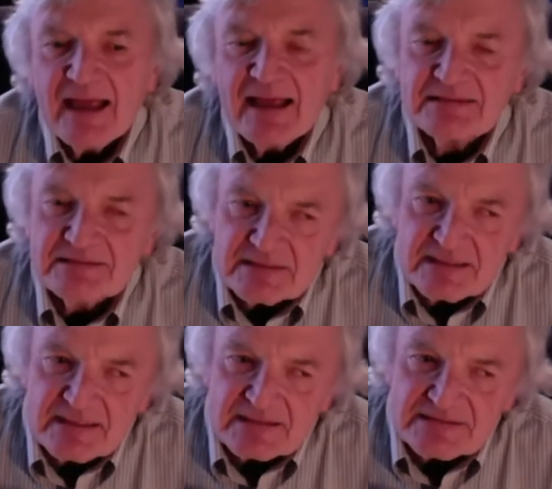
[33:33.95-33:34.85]
It's
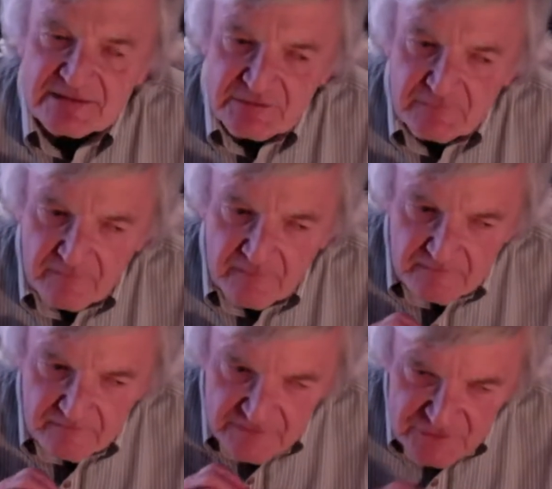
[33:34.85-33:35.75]
a
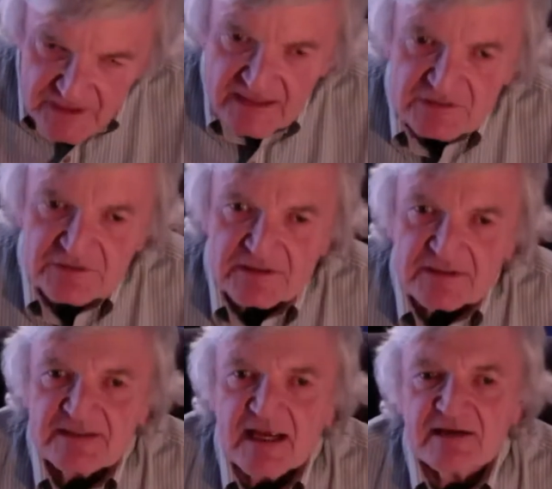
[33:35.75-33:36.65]
change to
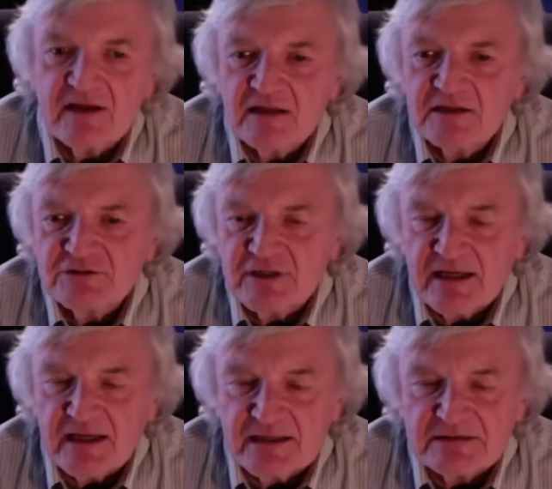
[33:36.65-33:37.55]
the
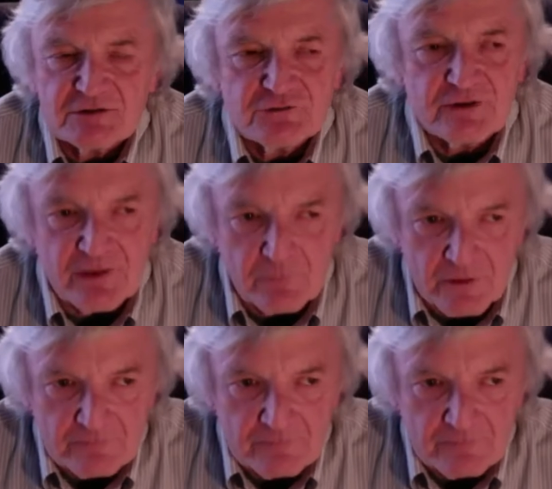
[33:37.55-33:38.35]
technology, and it's a tricky one.